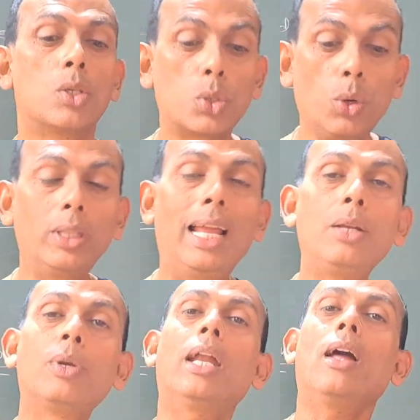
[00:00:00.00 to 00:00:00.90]
so
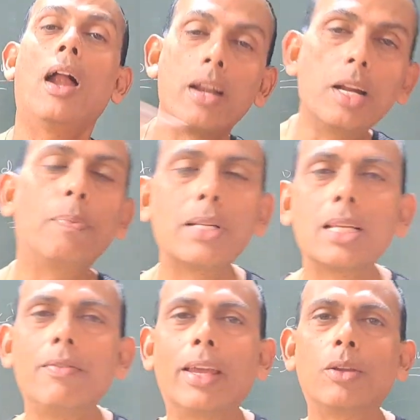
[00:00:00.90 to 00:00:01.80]
that you get
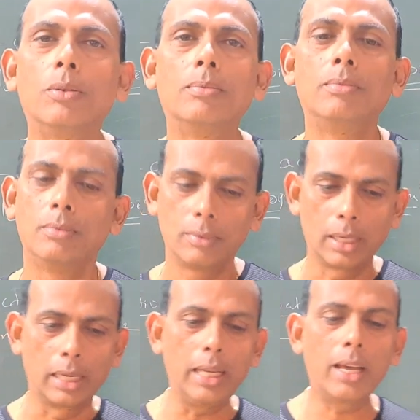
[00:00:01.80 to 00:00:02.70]
100% vacuum,
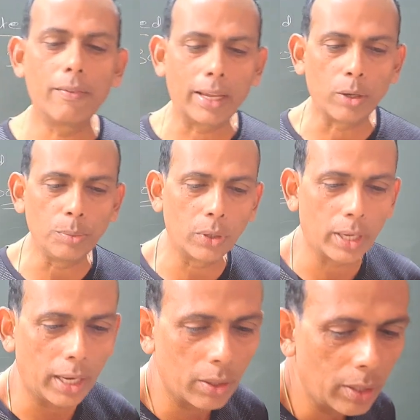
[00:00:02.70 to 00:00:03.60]
clear vacuum you
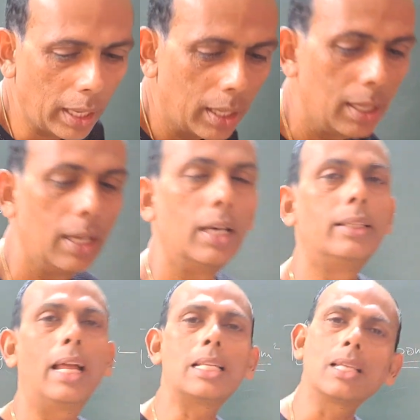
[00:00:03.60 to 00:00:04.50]
will get. Okay,
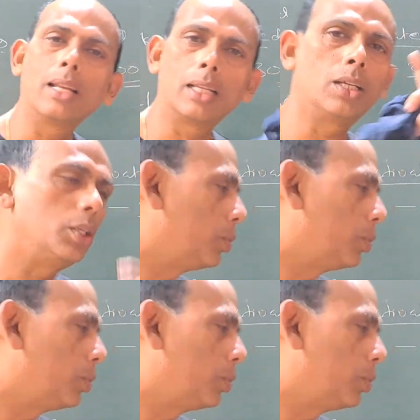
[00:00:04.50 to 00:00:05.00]
that's another